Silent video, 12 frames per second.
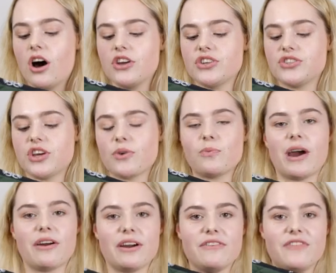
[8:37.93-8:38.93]
I just don't
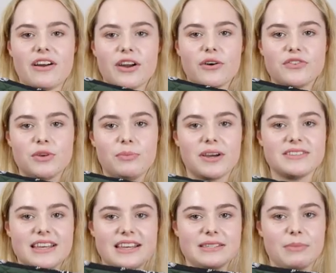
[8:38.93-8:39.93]
wear it very often
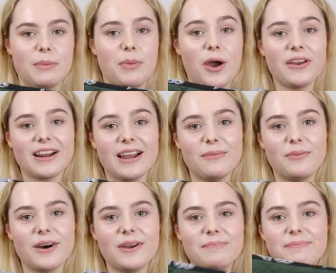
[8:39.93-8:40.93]
because it is my Pony Club
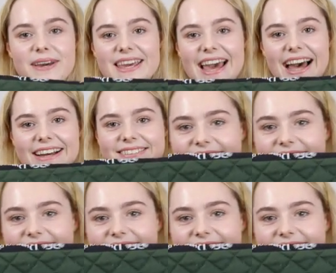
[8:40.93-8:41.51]
one, but yeah.